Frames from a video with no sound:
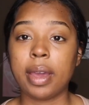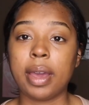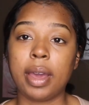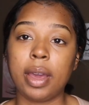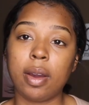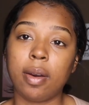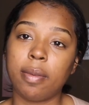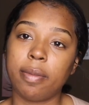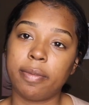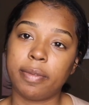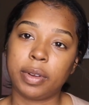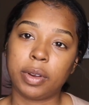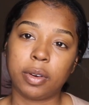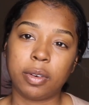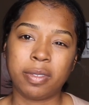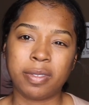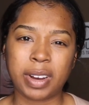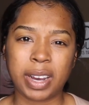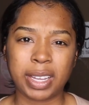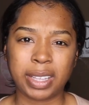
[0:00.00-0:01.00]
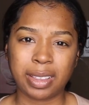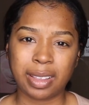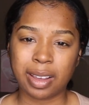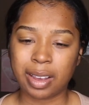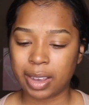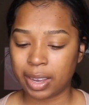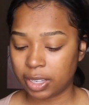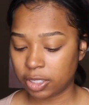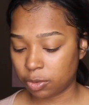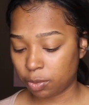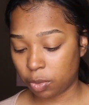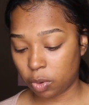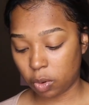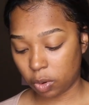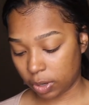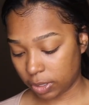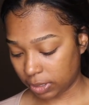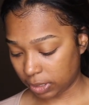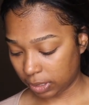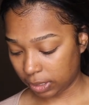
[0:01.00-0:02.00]
help fill fine lines,
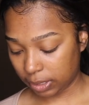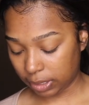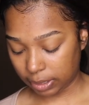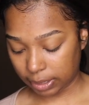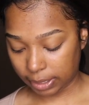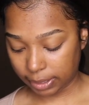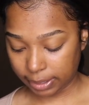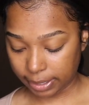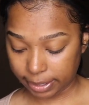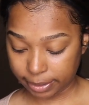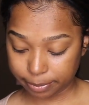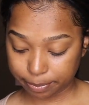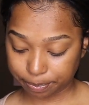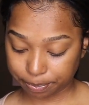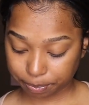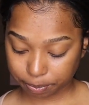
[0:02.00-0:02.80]
pores, anything like that.